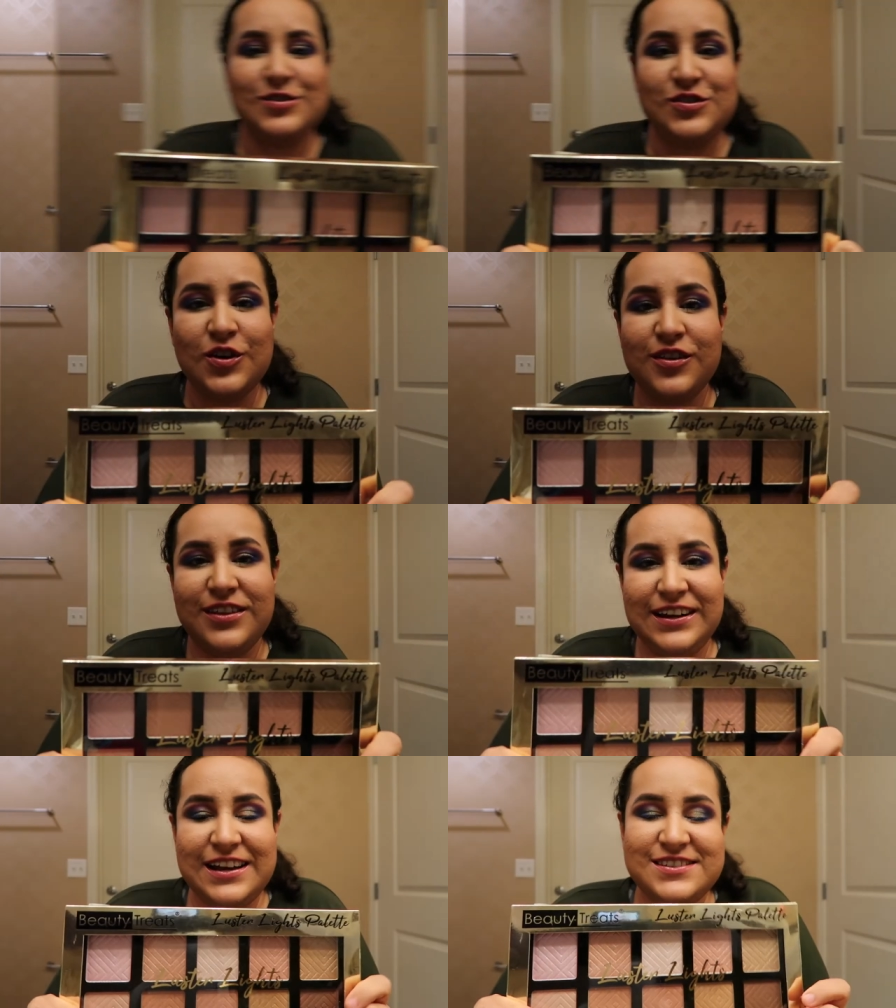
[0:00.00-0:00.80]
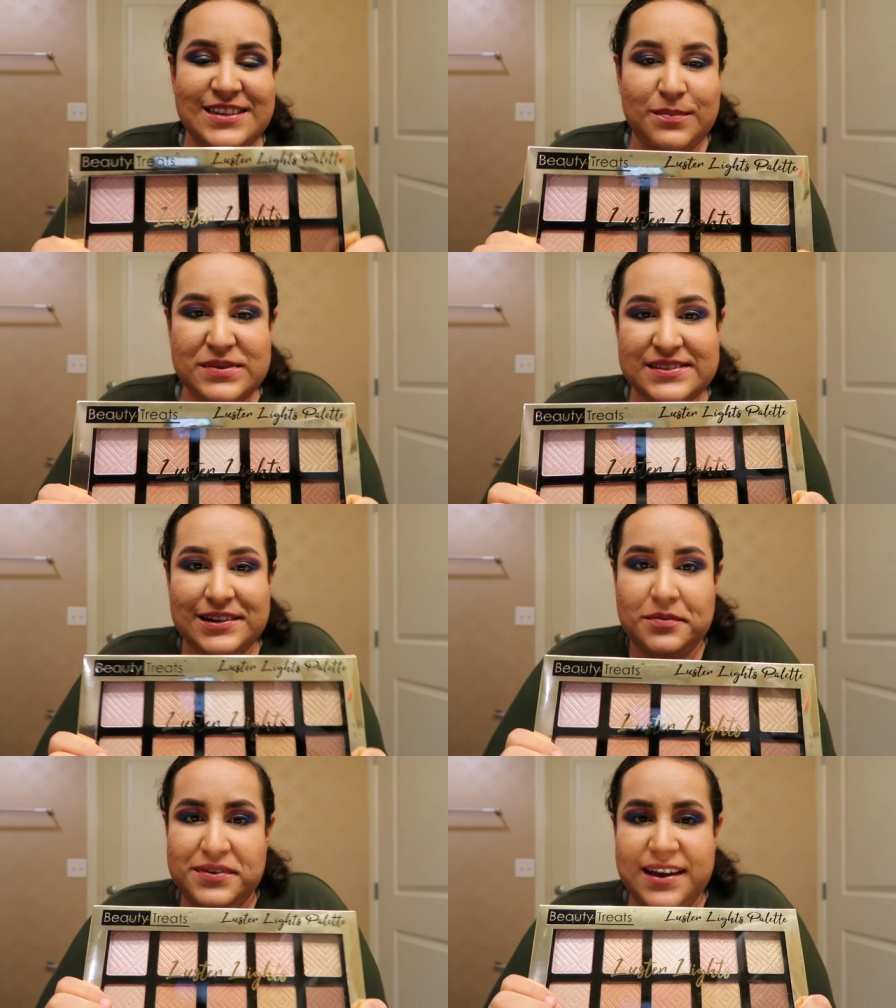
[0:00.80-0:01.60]
So the next step is
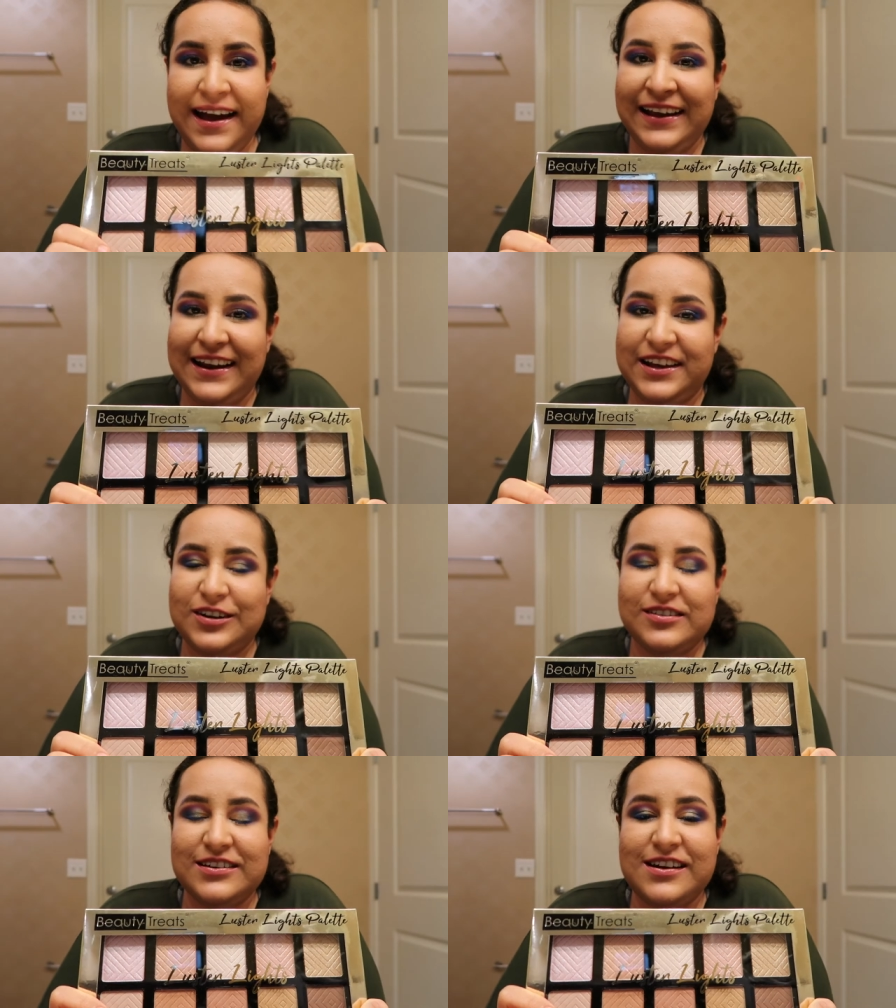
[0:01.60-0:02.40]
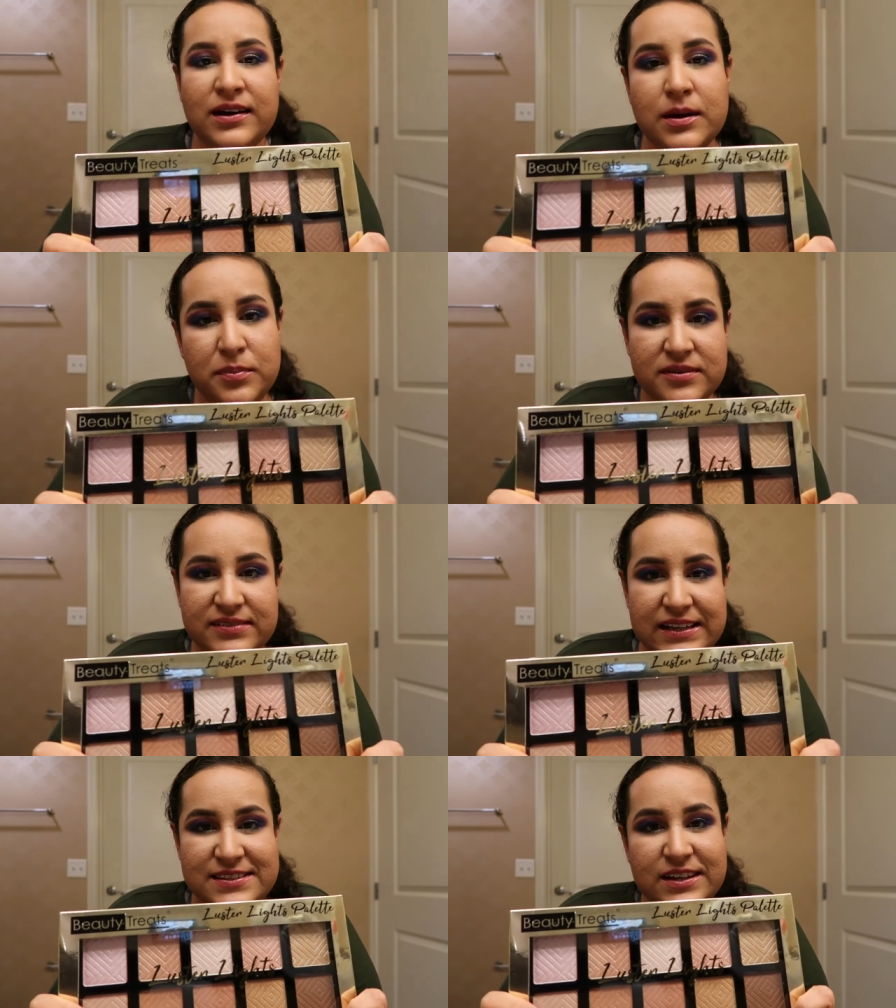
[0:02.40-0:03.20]
gonna be highlighter. A couple
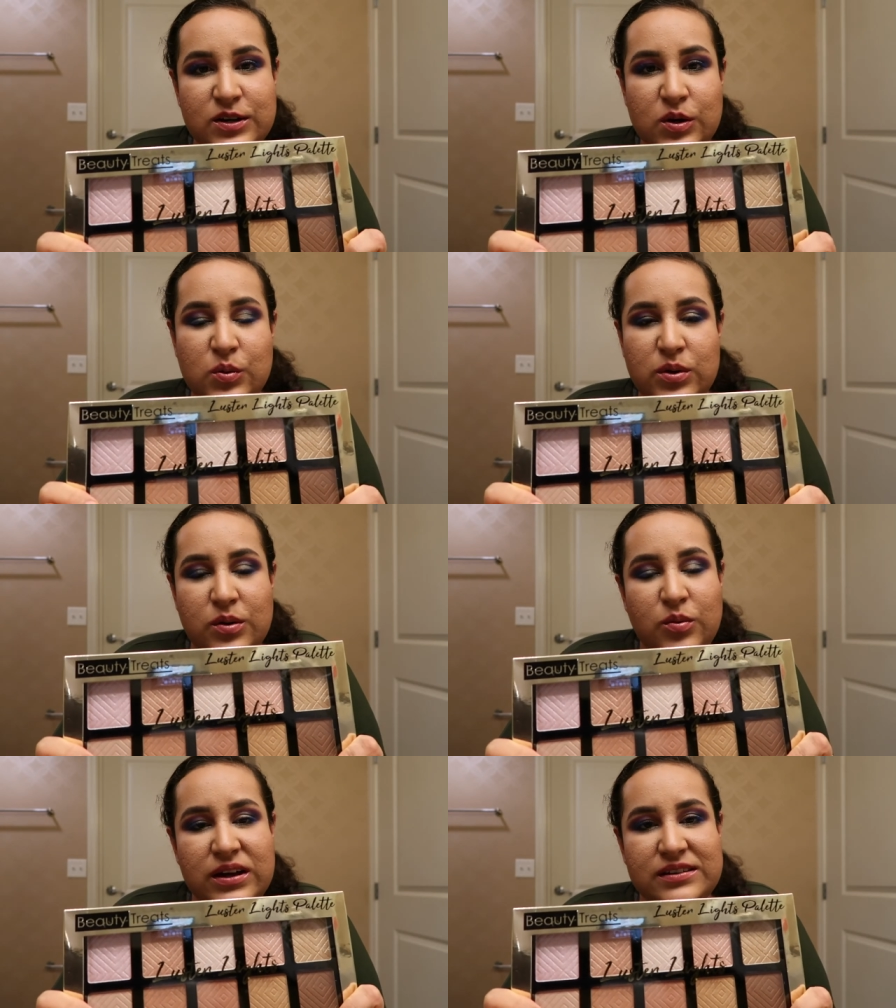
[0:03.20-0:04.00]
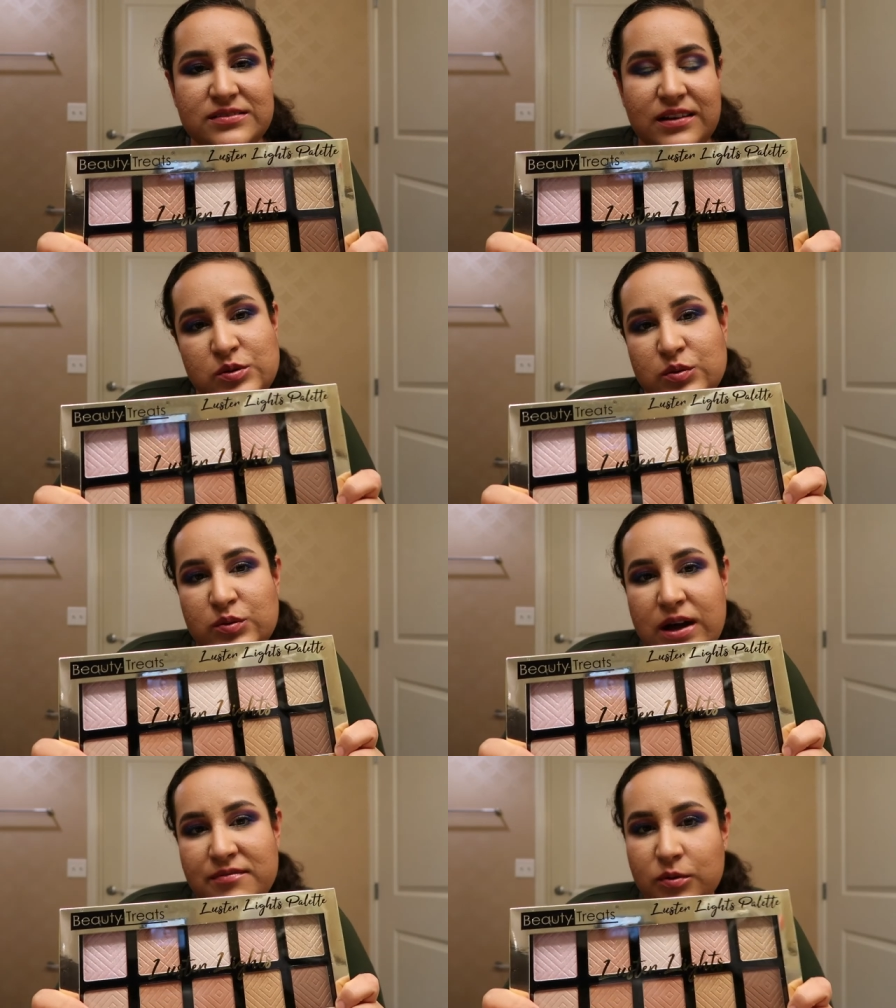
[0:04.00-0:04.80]
of days ago we went
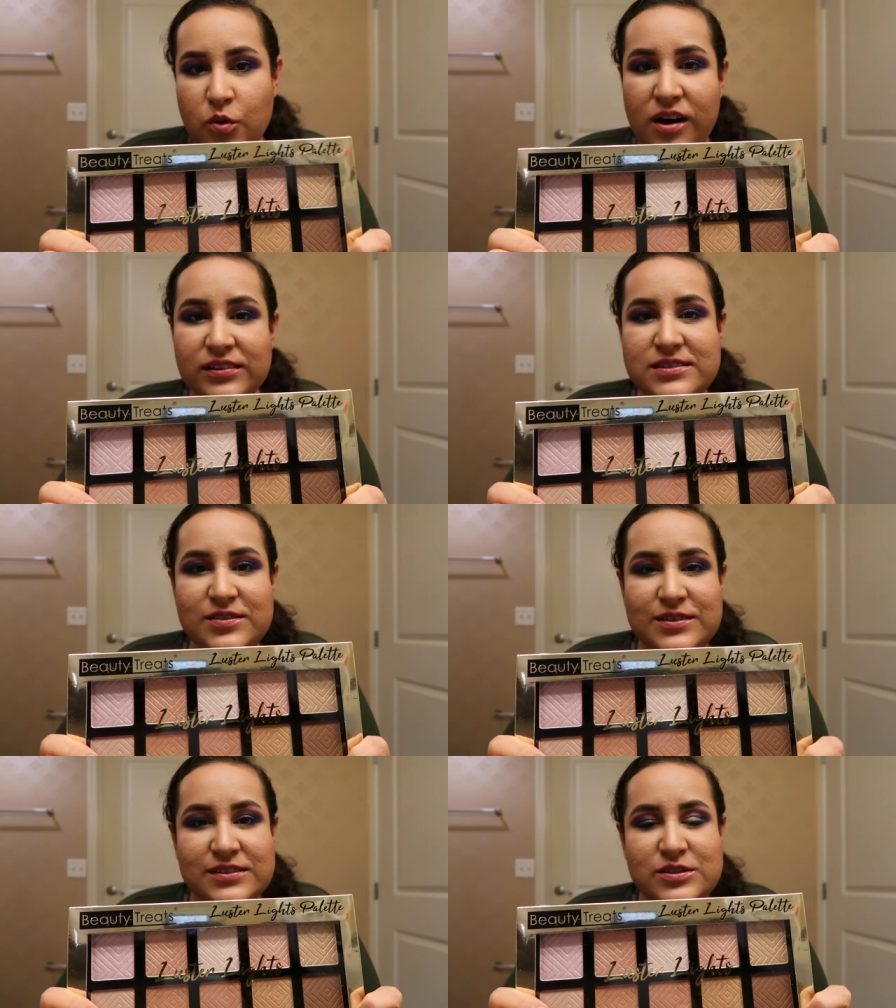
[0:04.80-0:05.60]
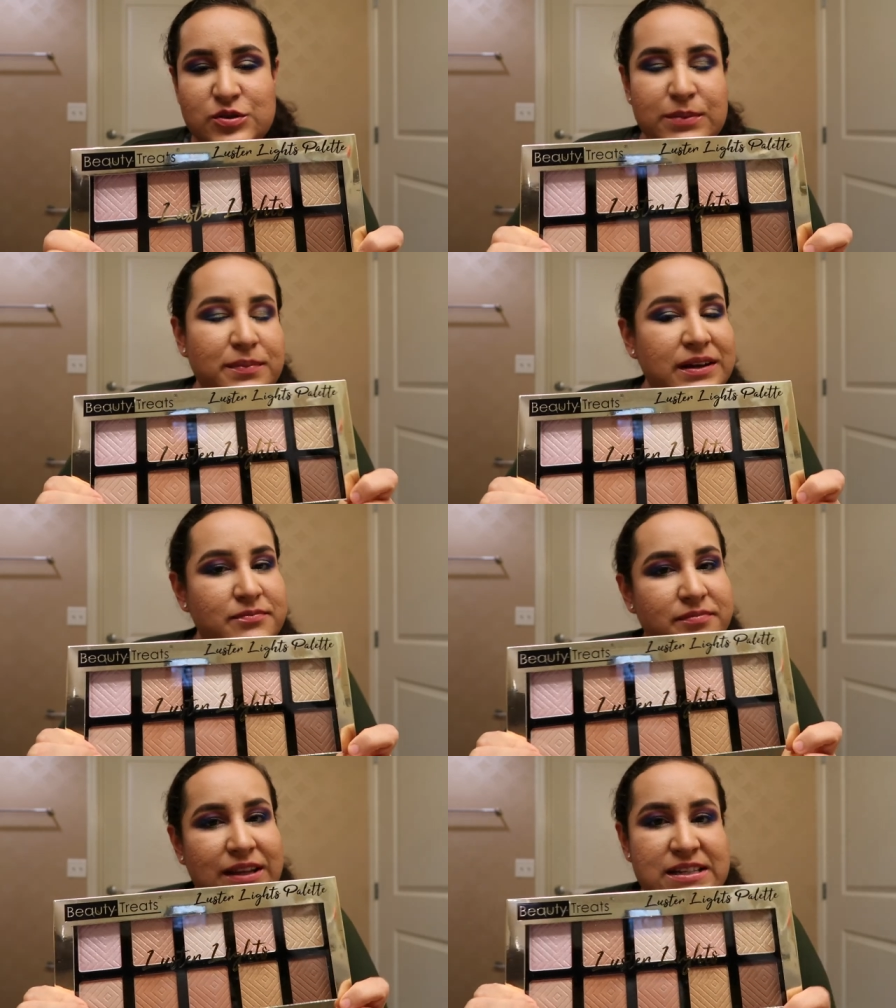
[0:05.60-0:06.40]
to have a walk to the strip
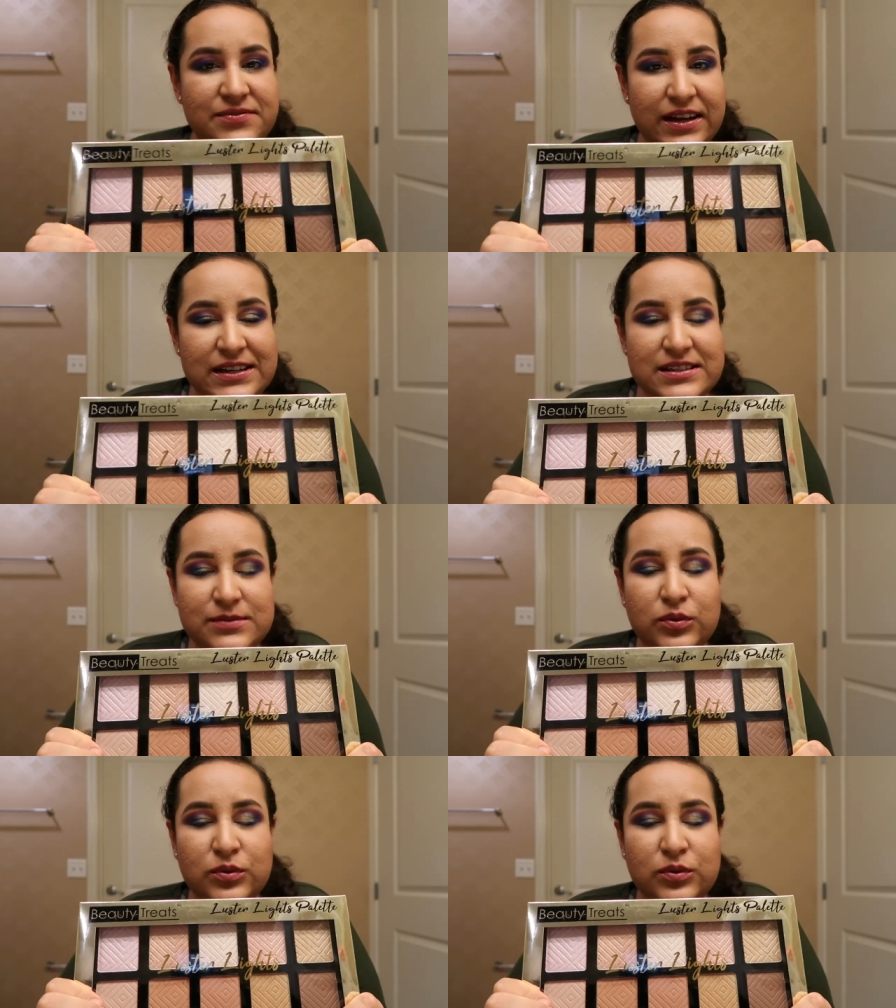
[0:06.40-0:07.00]
in Las Vegas